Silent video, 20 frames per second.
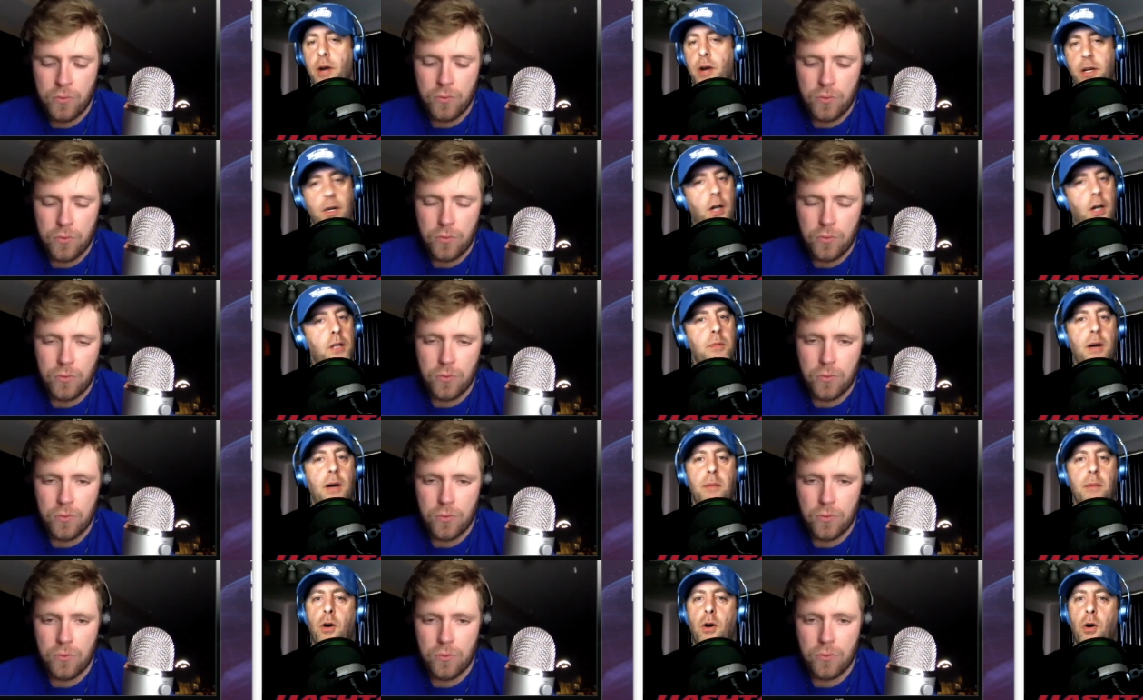Speaker 1: talked
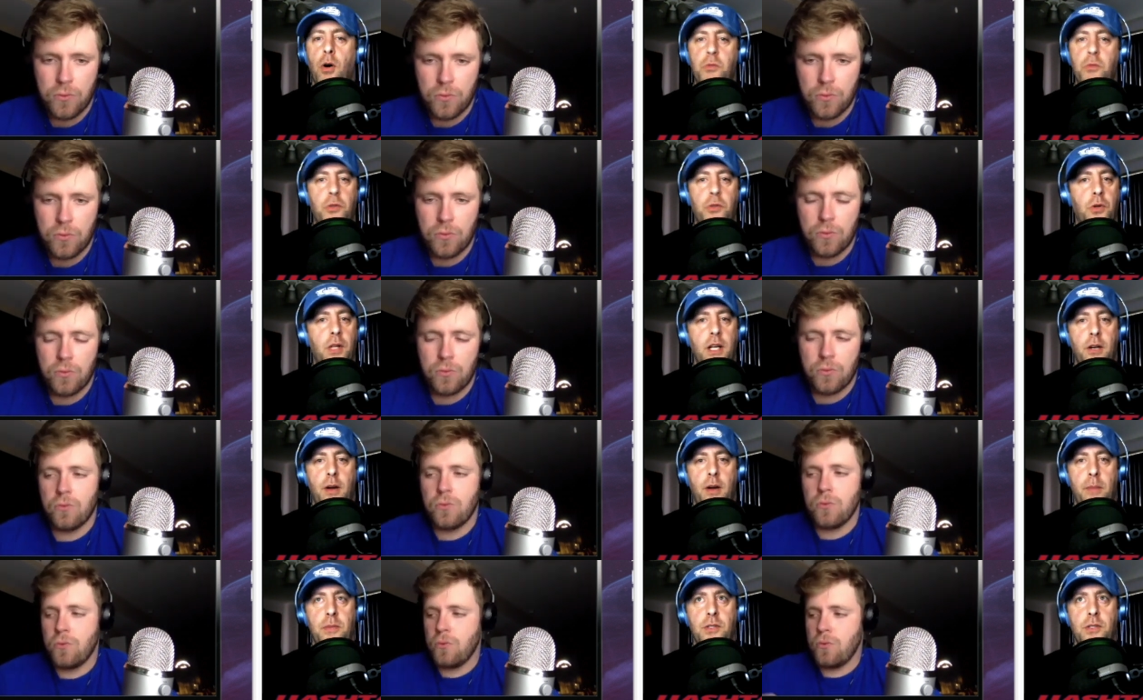about Mahomes early in
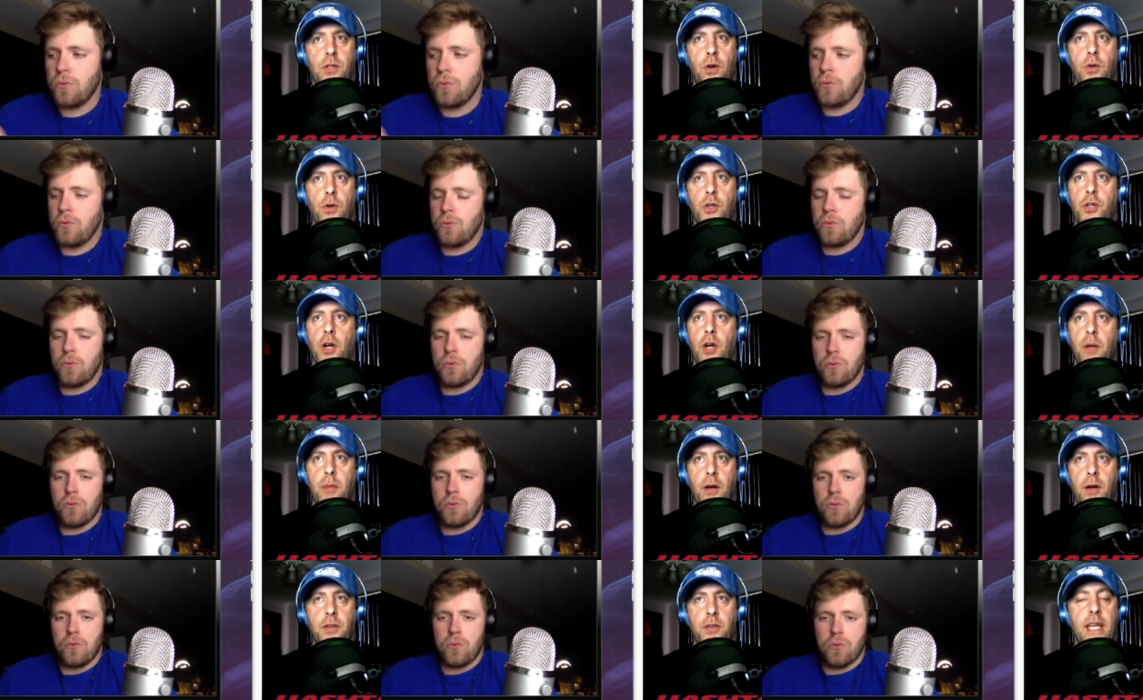our episode. You talk
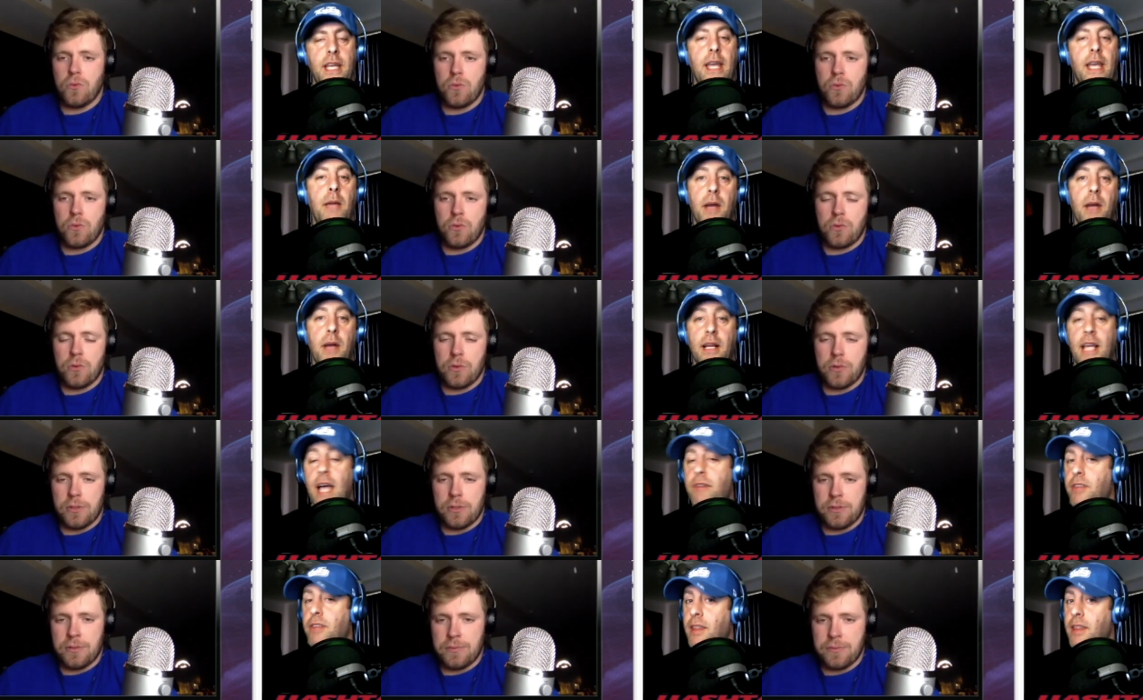about DK
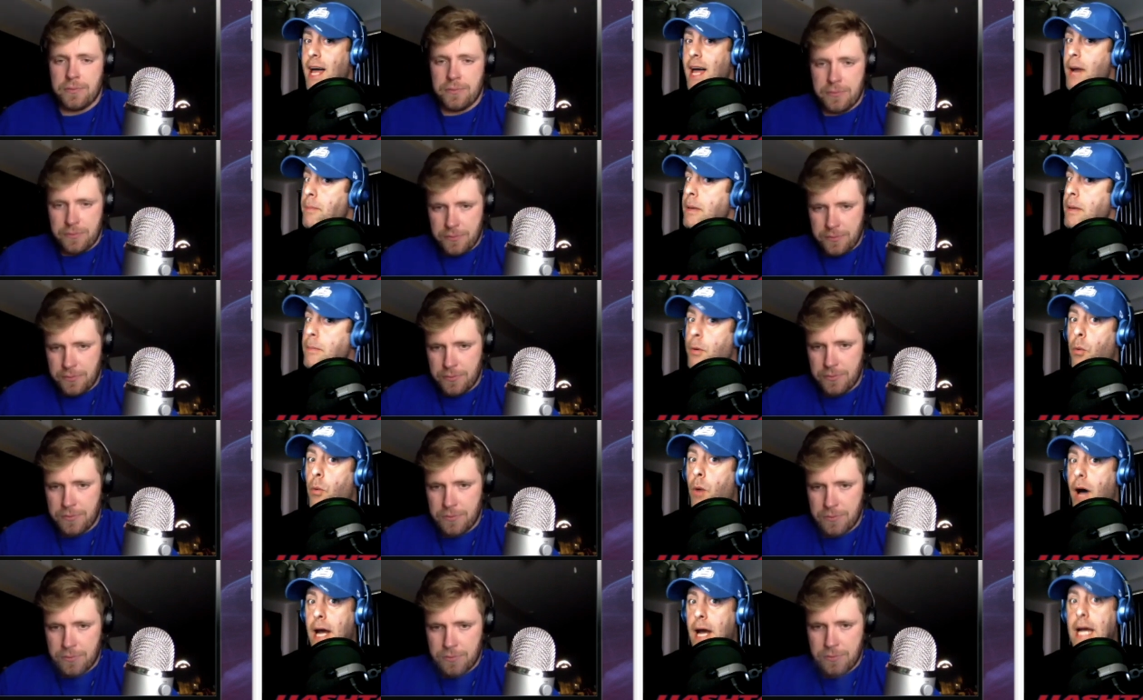Metcalf. A lot of people
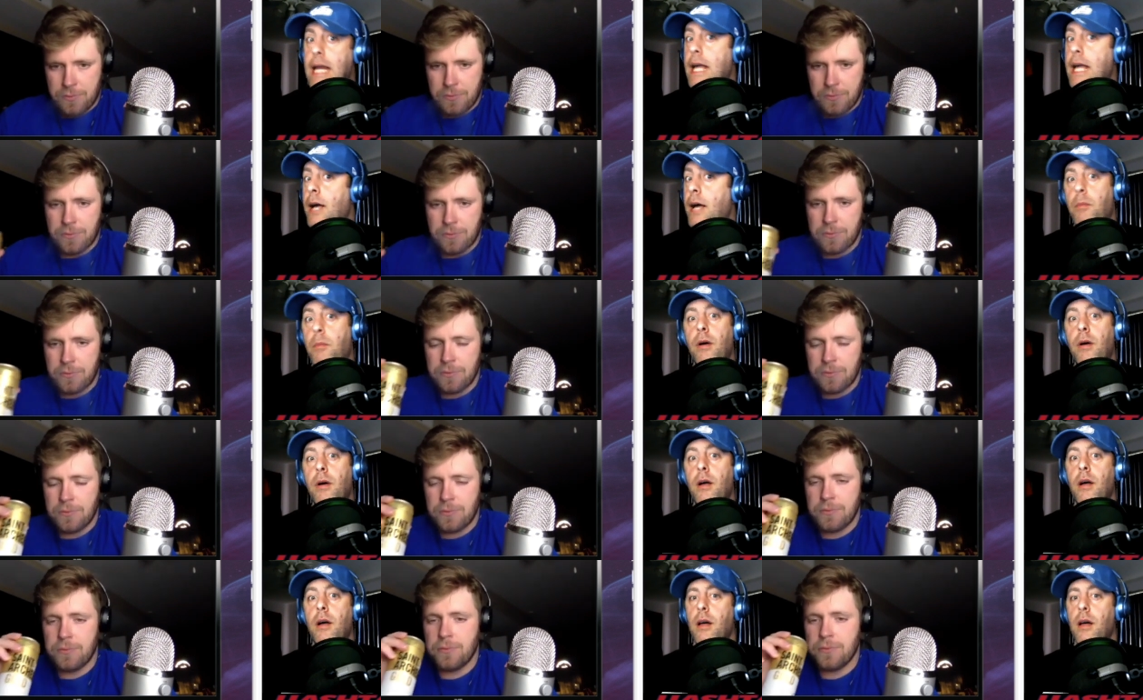wanted him.
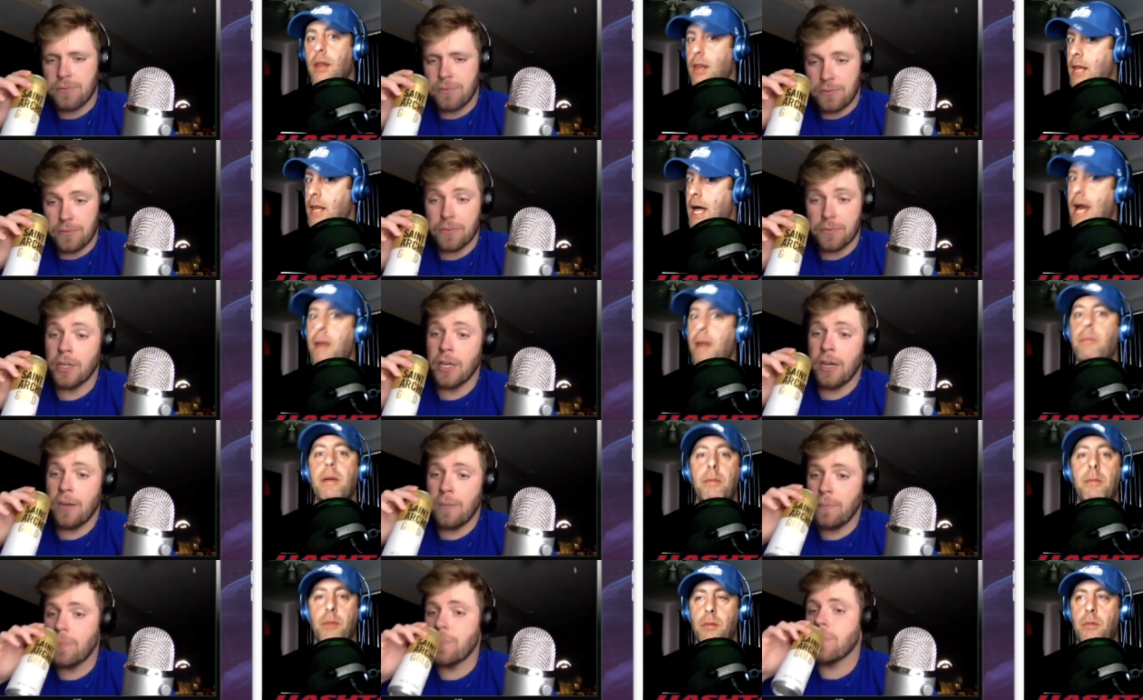A lot of
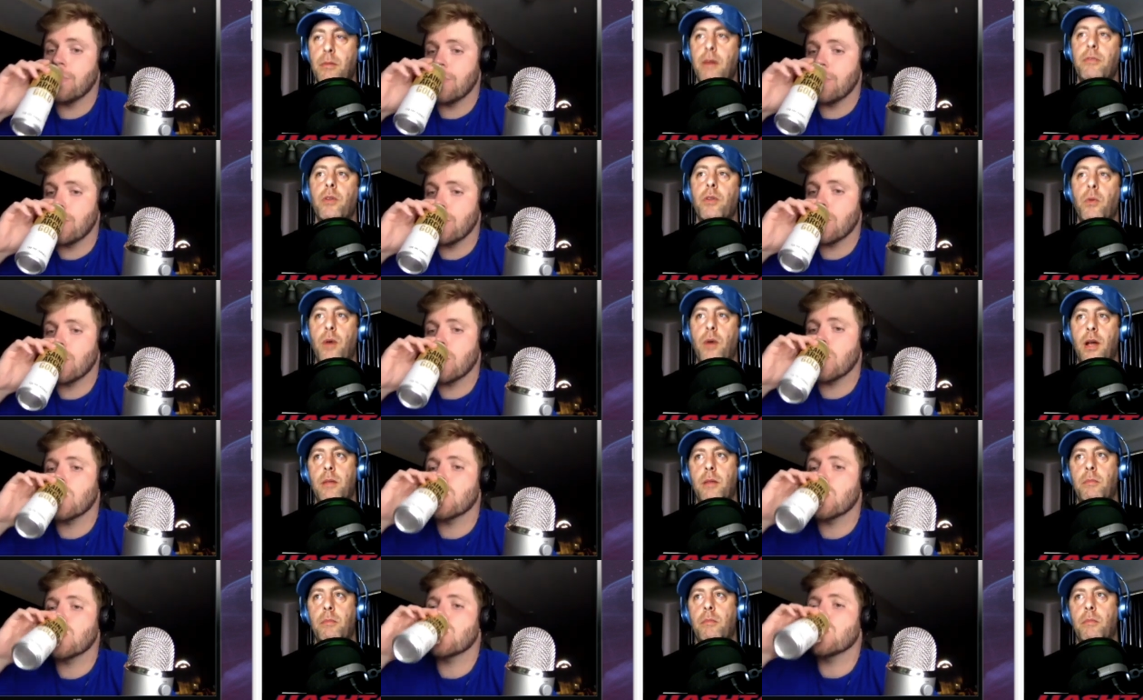people yeah. in Buffalo wanted
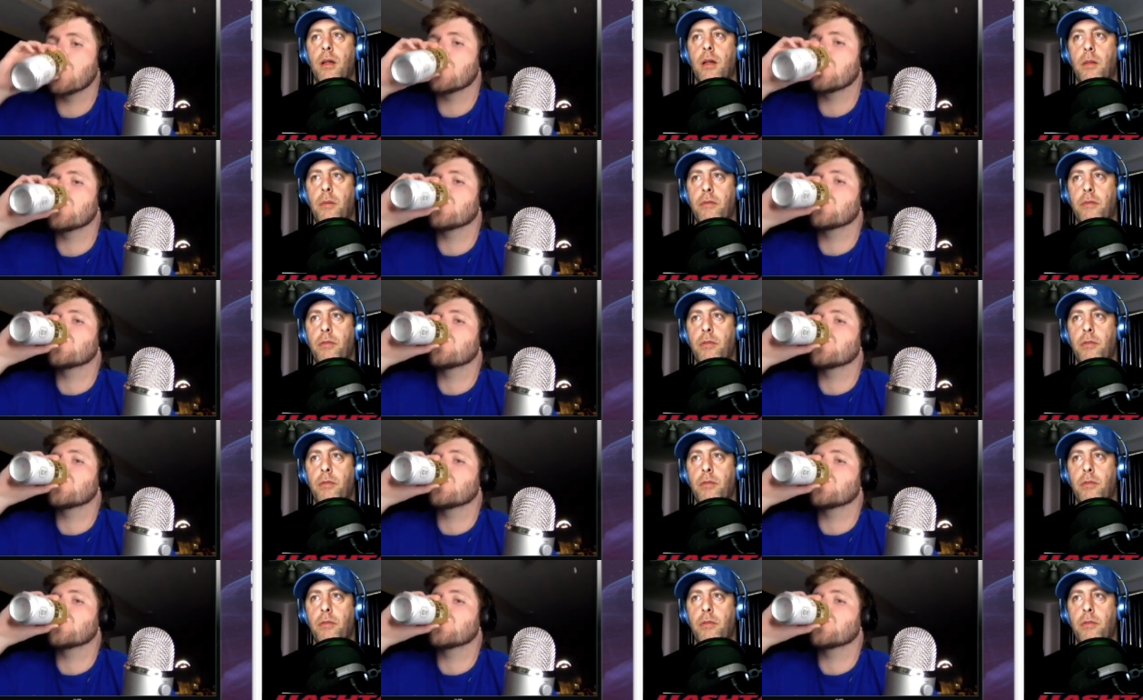the, the Buffalo